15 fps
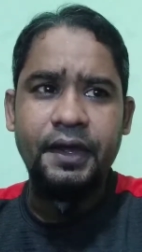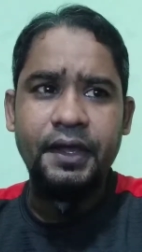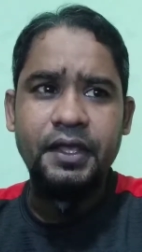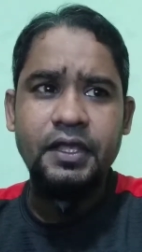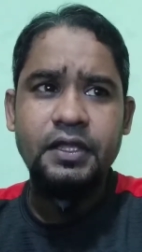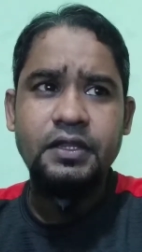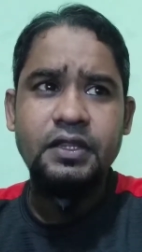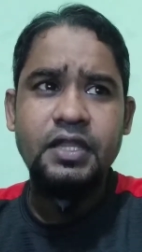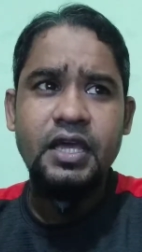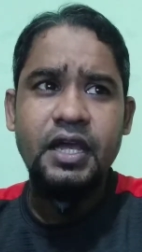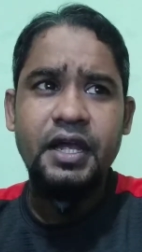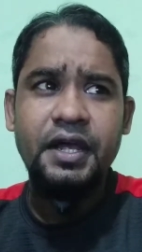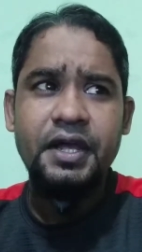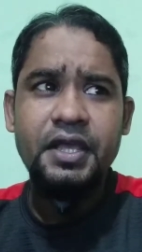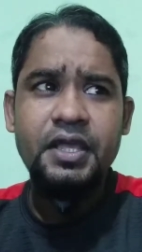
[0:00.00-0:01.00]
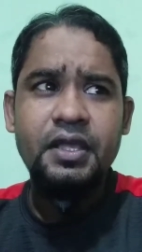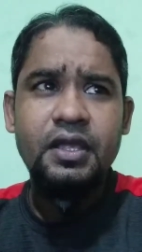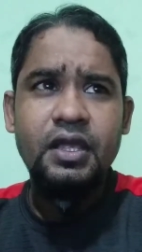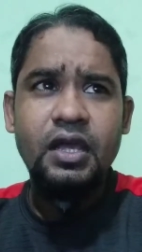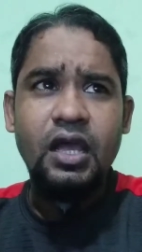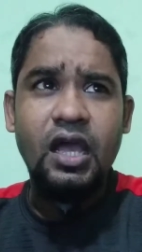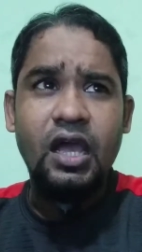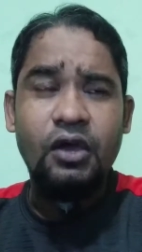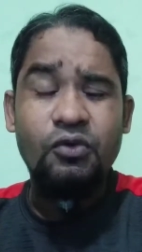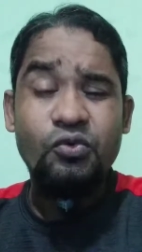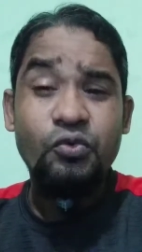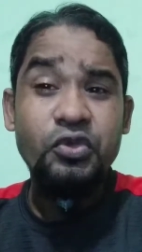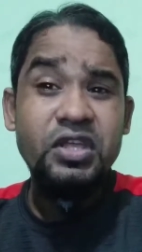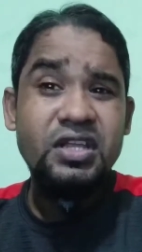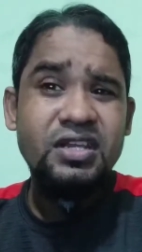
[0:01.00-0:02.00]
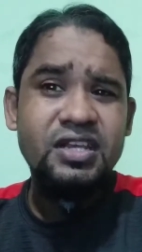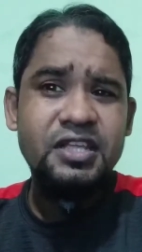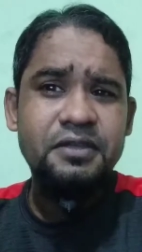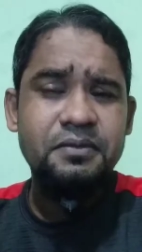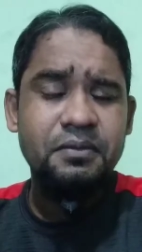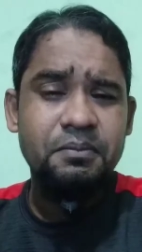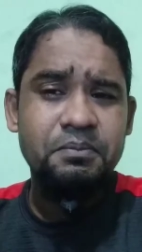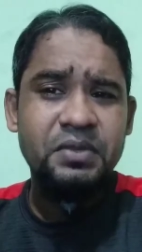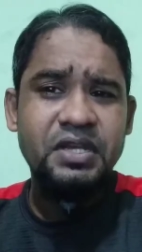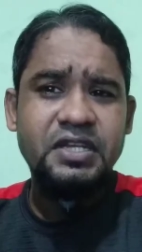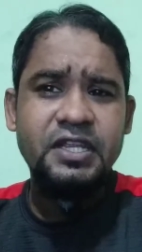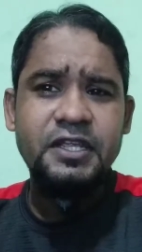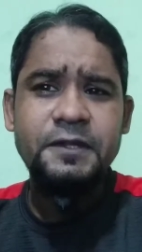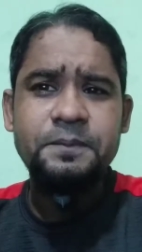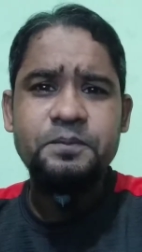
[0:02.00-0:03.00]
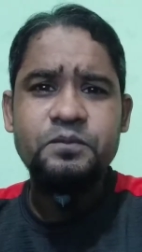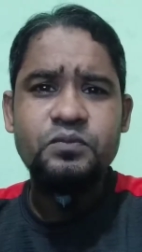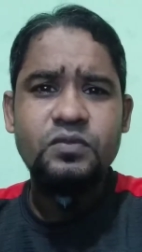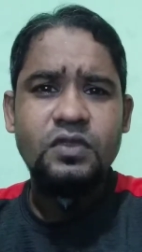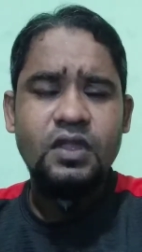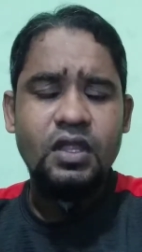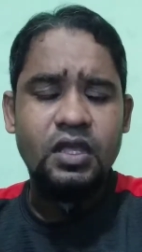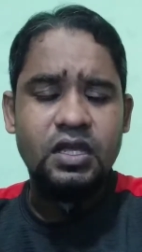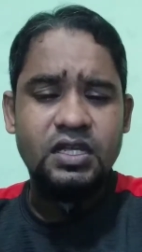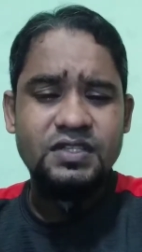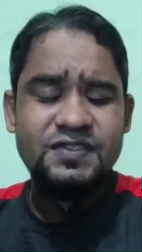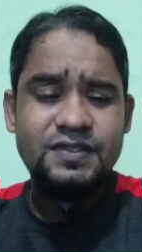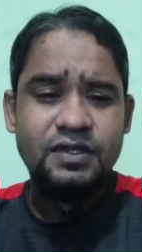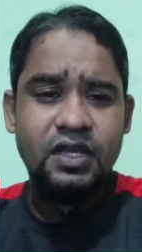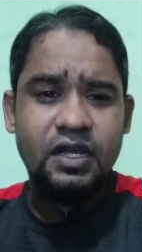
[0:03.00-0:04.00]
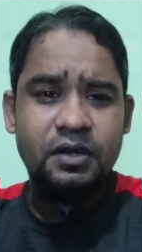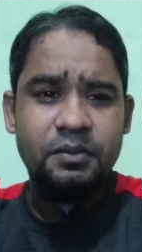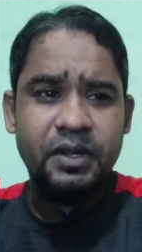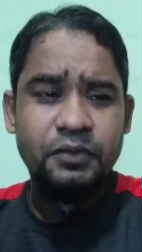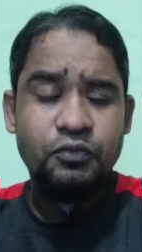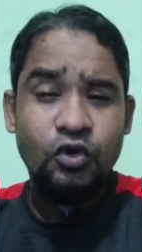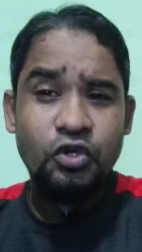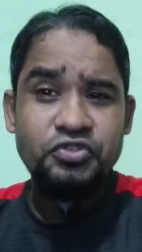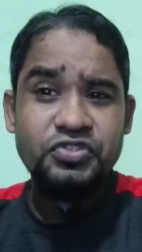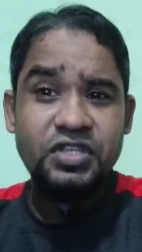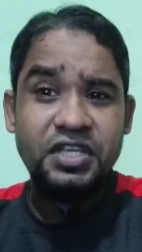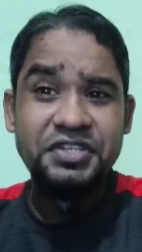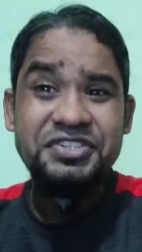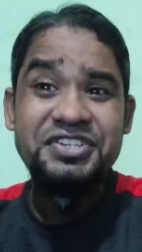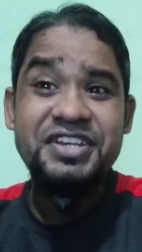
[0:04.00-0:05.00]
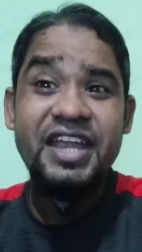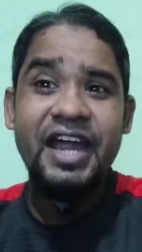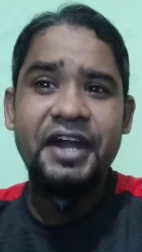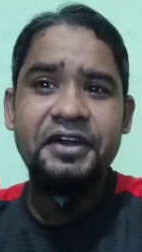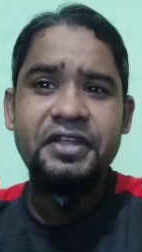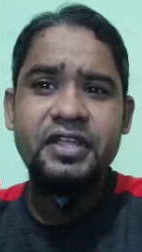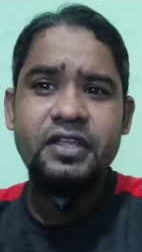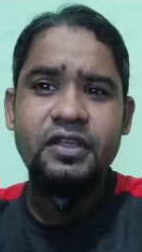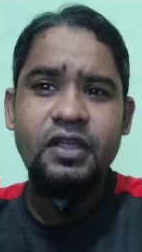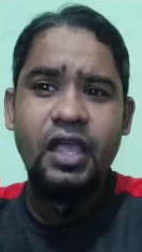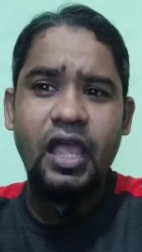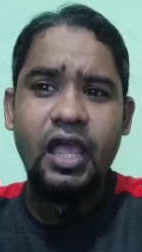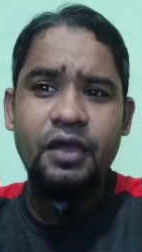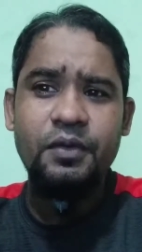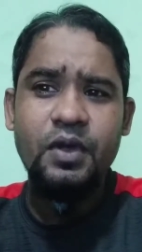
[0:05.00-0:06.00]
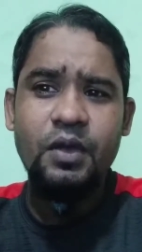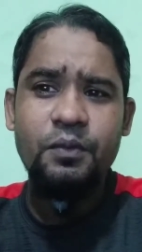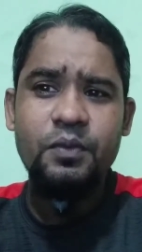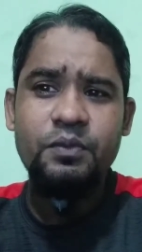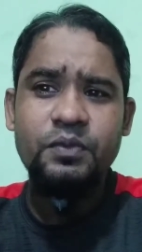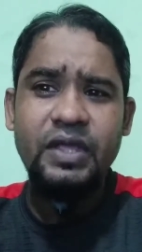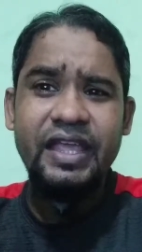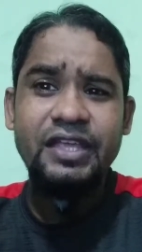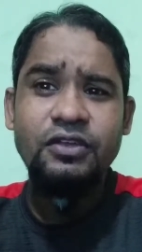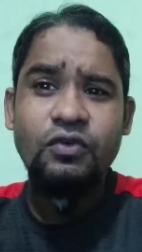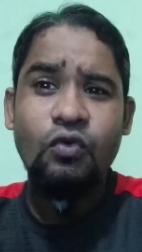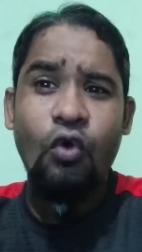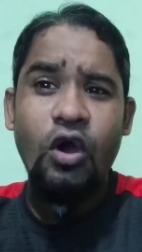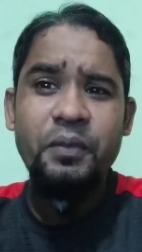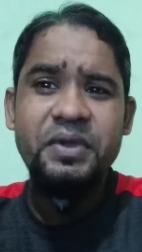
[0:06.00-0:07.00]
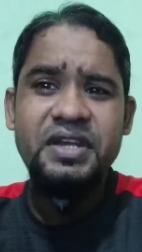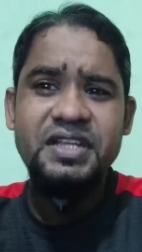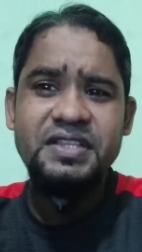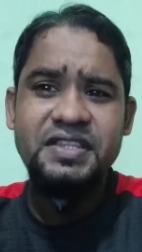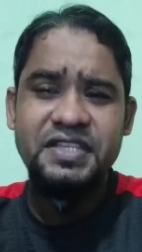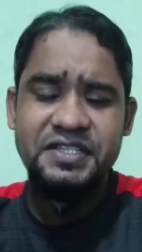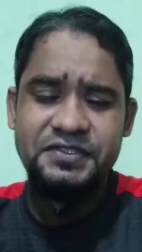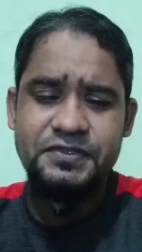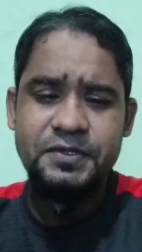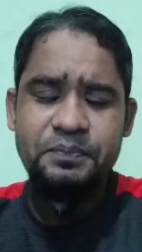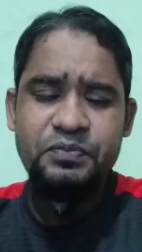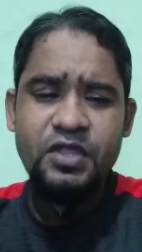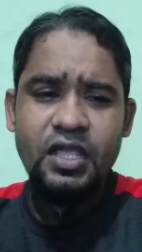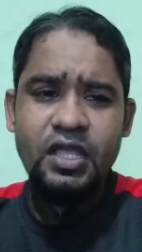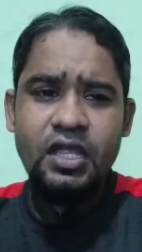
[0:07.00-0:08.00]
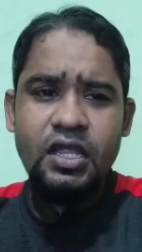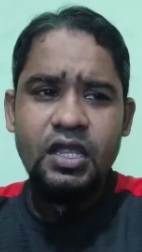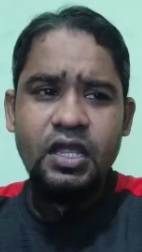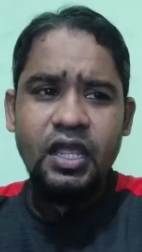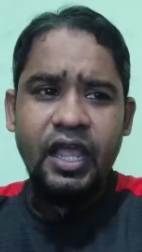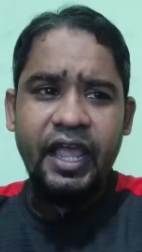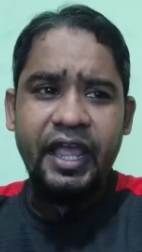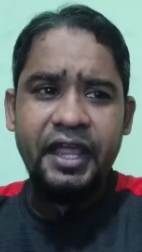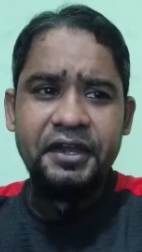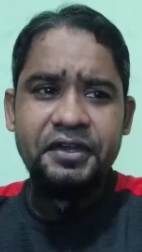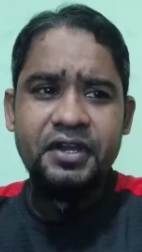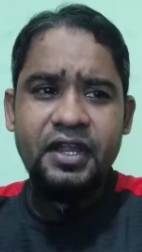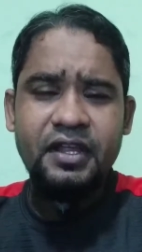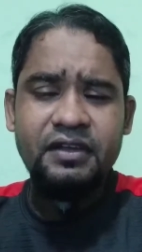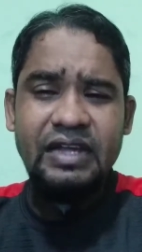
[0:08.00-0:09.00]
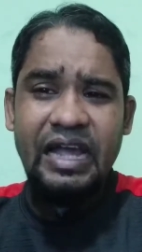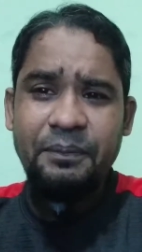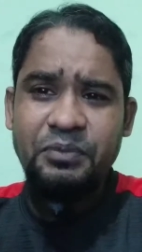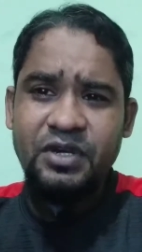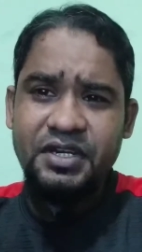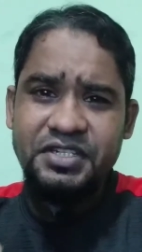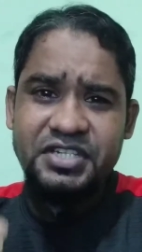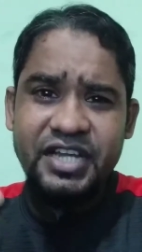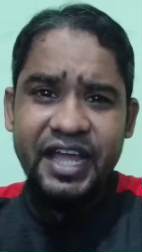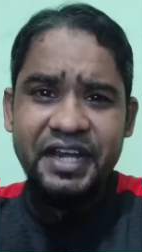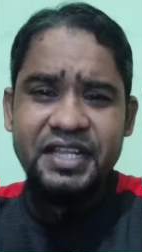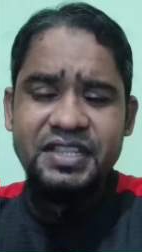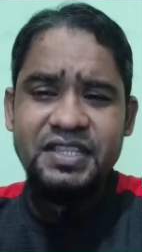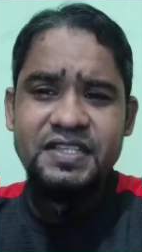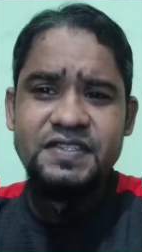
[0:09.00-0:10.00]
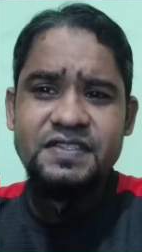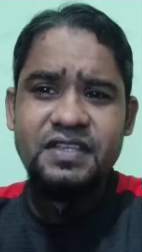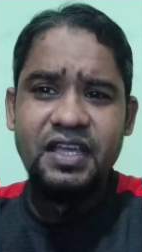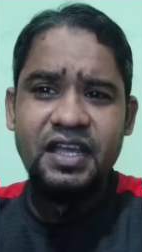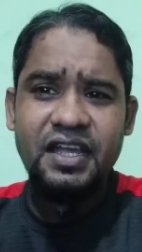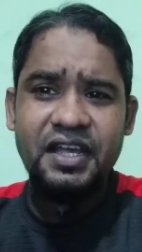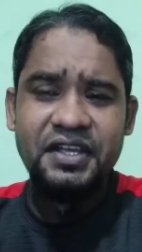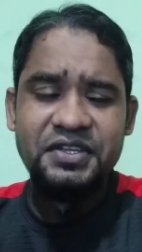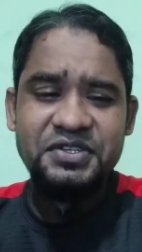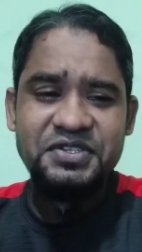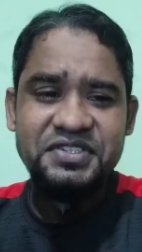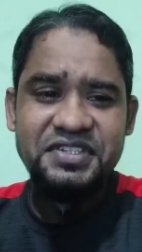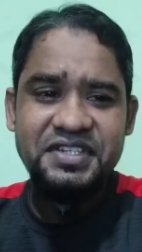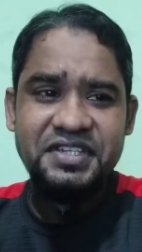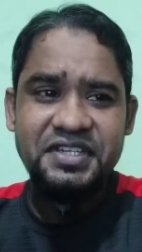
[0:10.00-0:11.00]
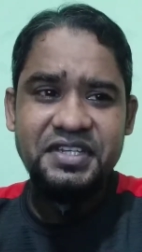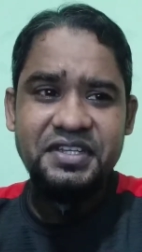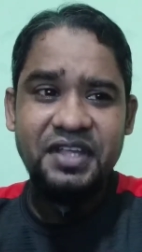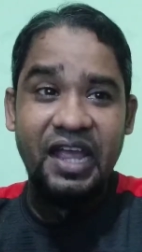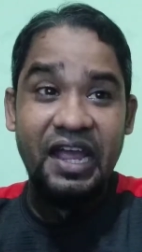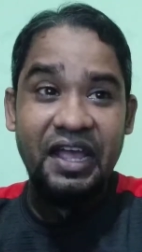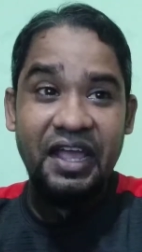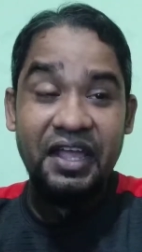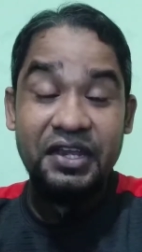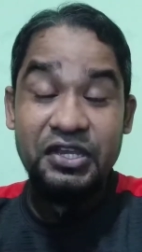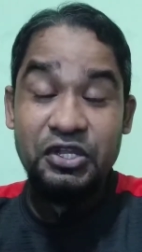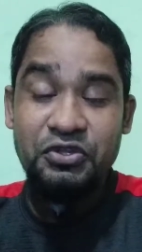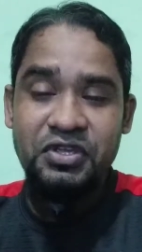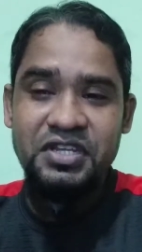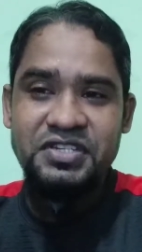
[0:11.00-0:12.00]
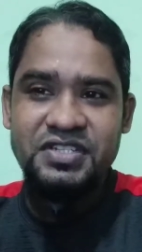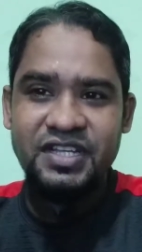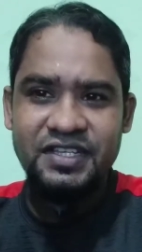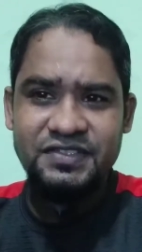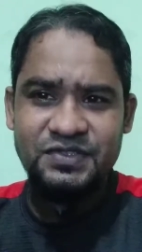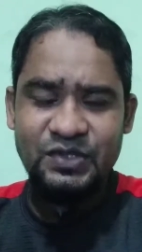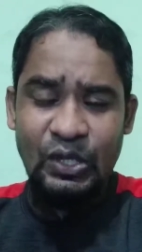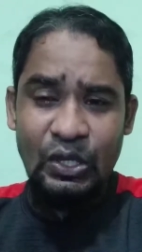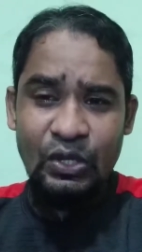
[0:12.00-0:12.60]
in the weekly meeting, as my boss share a comedy things. And after sharing this, he request us,